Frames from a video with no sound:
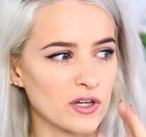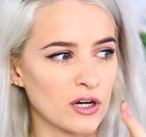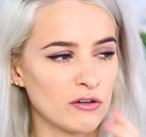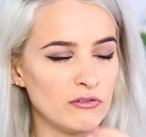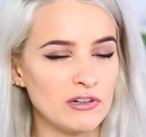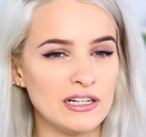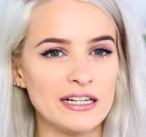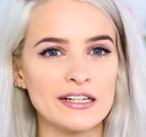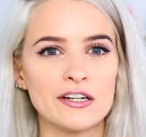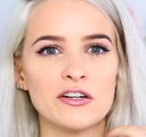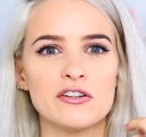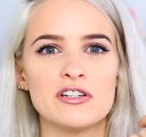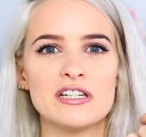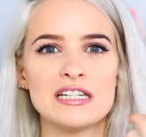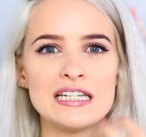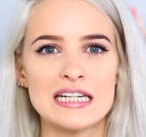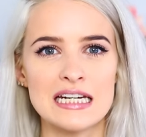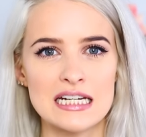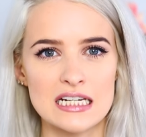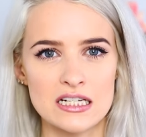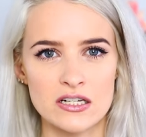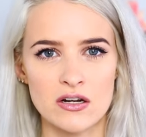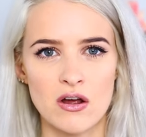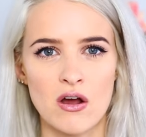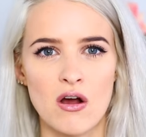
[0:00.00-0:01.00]
a really good
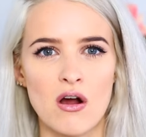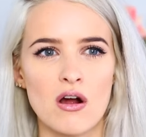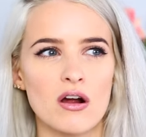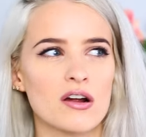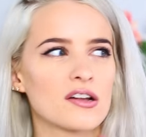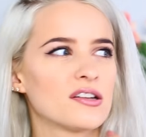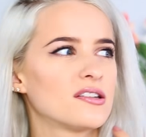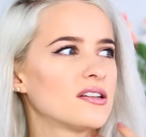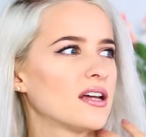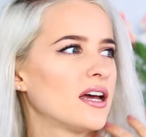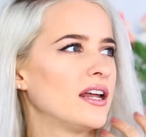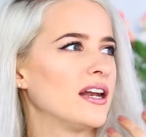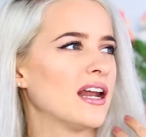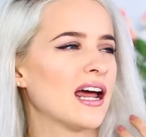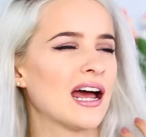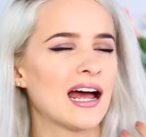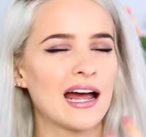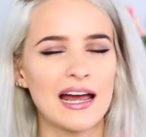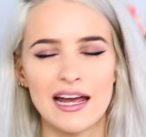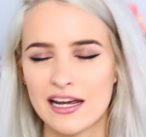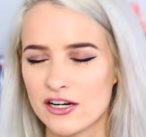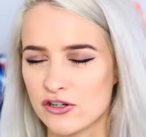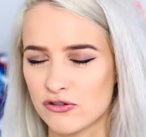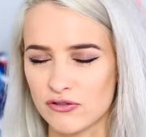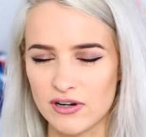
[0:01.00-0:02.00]
detox and
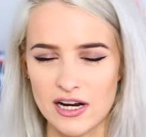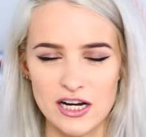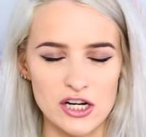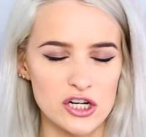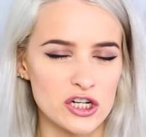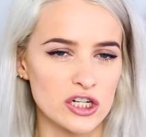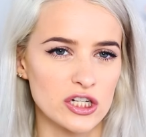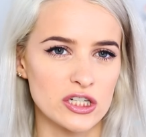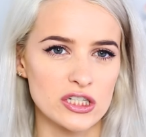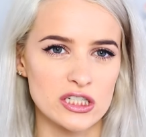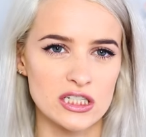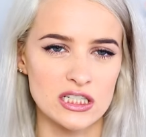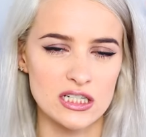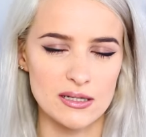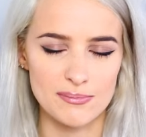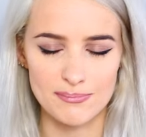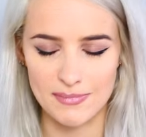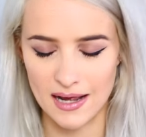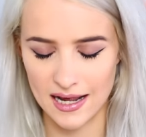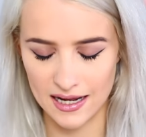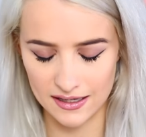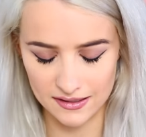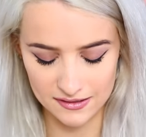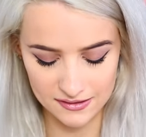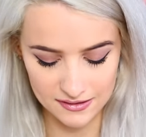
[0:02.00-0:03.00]
hydration to the
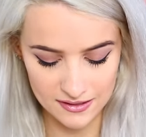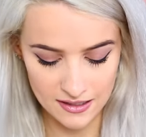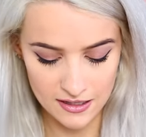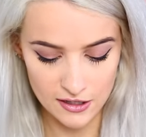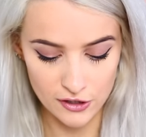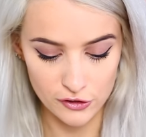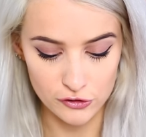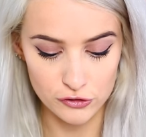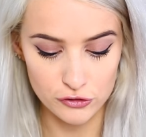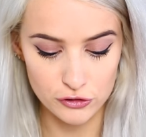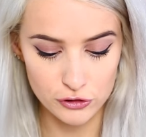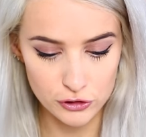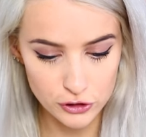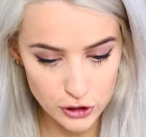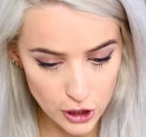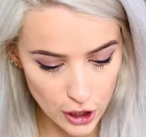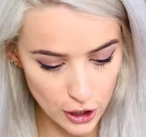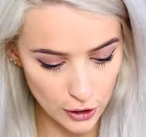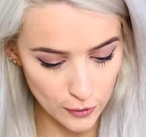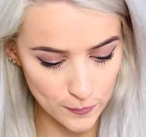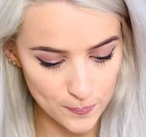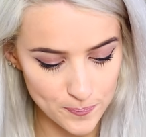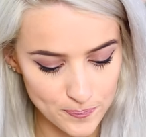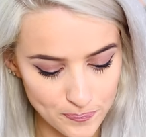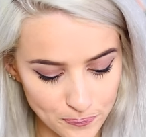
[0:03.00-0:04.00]
max.
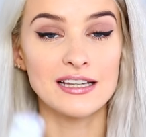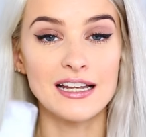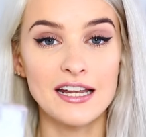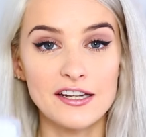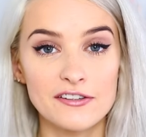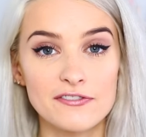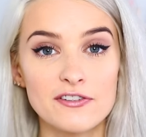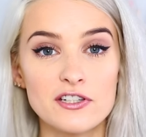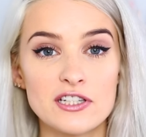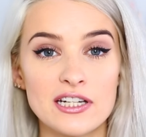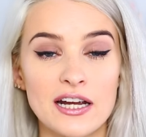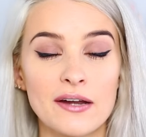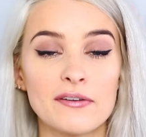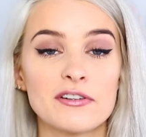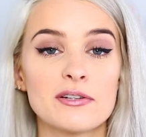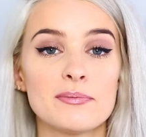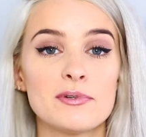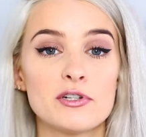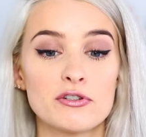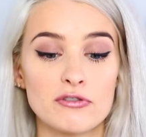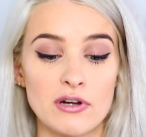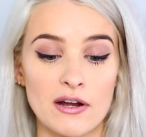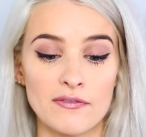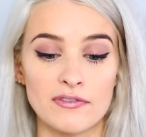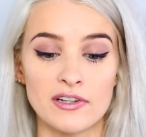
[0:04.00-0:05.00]
So the last few times
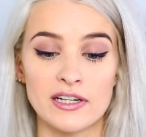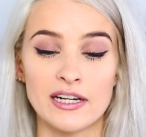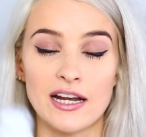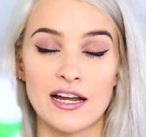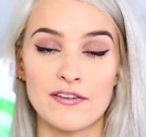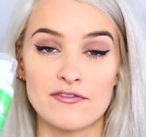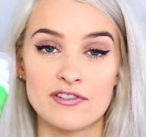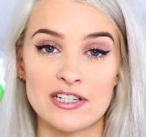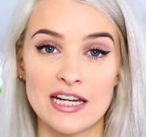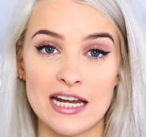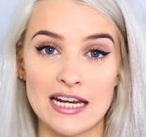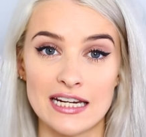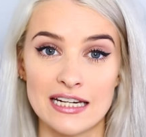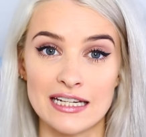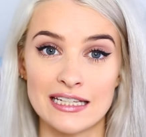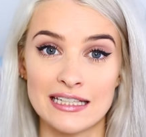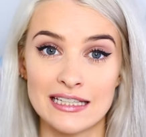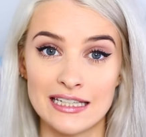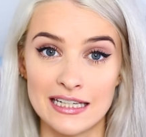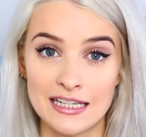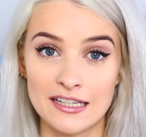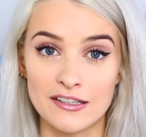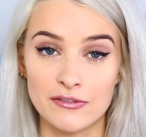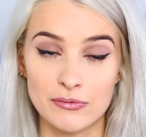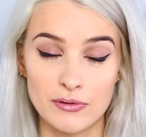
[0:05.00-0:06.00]
I've been travelling, I've
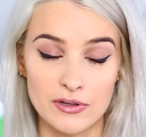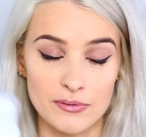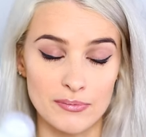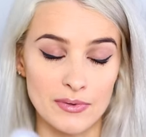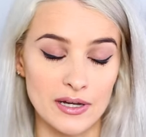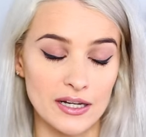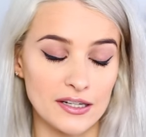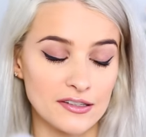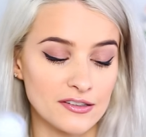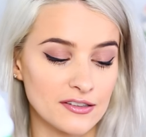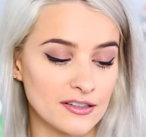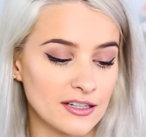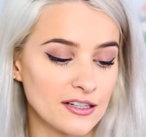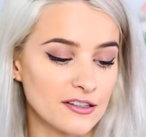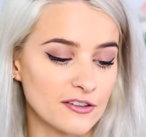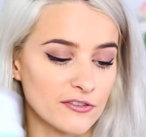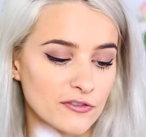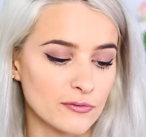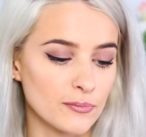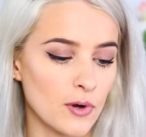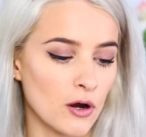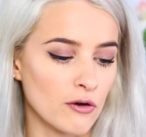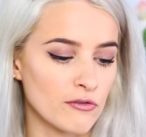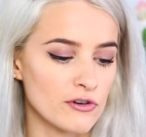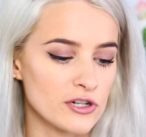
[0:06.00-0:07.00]
taken these with me. So these are
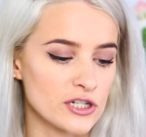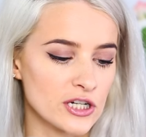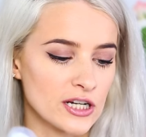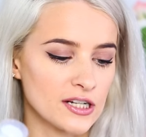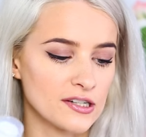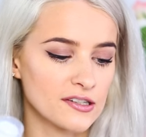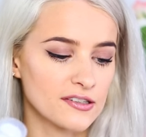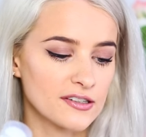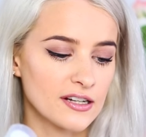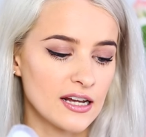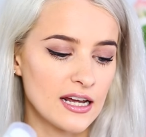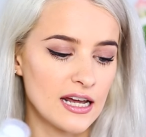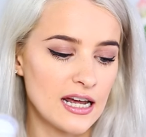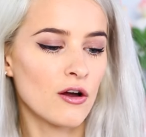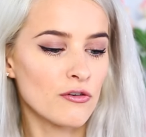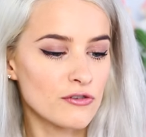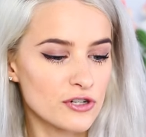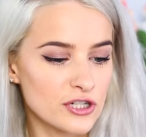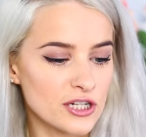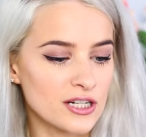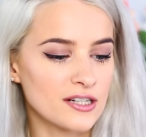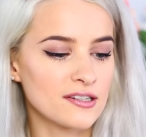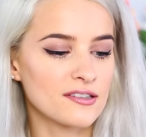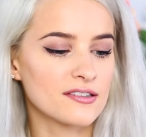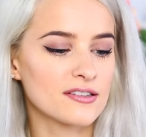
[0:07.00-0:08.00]
from Origins.
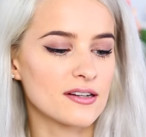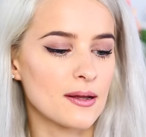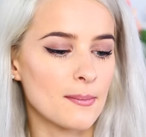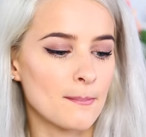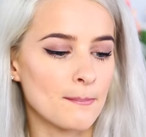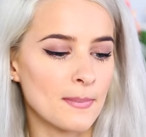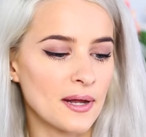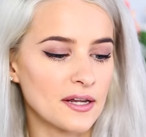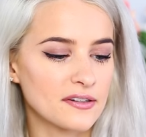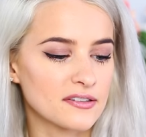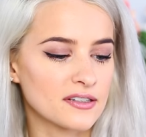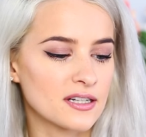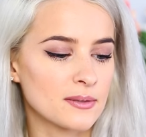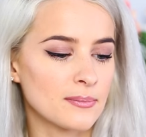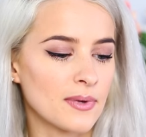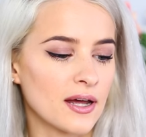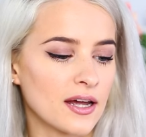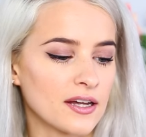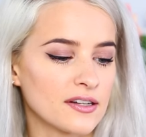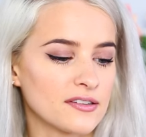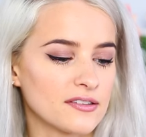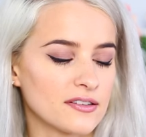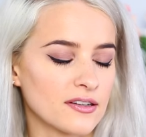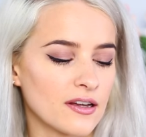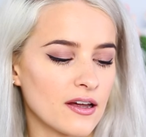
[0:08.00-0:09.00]
Origins
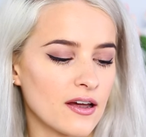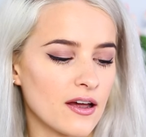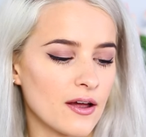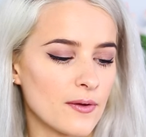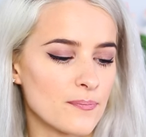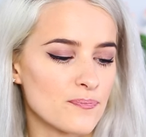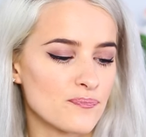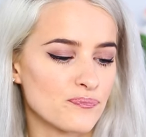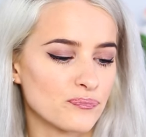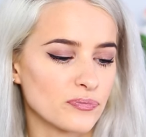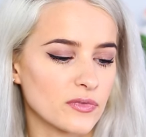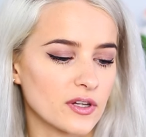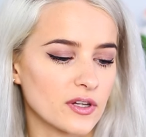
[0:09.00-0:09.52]
Maskimiser